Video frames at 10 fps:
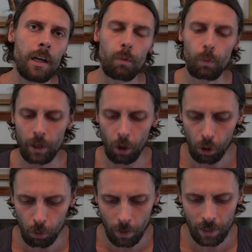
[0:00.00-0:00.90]
We
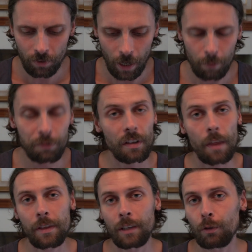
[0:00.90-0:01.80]
always have
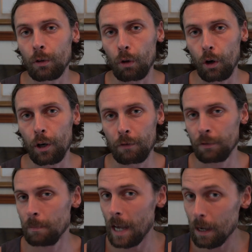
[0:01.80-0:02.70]
something to learn
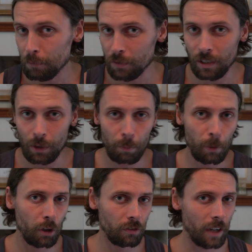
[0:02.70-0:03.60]
from every single
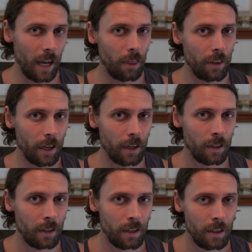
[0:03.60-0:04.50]
person out there.
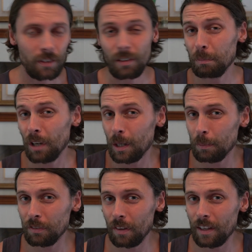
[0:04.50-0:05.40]

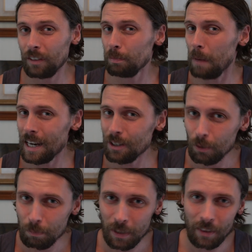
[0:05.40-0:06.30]
Sometimes these might
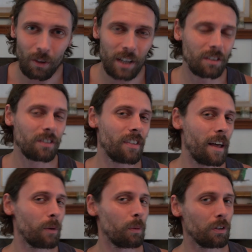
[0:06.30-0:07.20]
not be the lessons
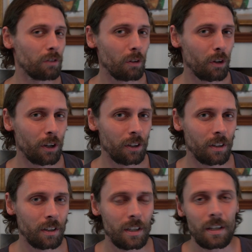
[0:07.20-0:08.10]
that we want to learn.
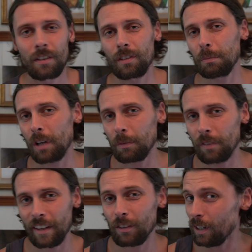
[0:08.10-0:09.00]
Sometimes
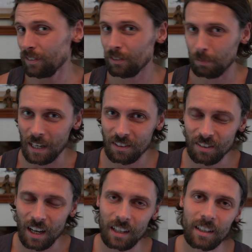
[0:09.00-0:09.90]
these lessons might
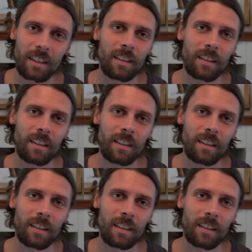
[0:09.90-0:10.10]
suck.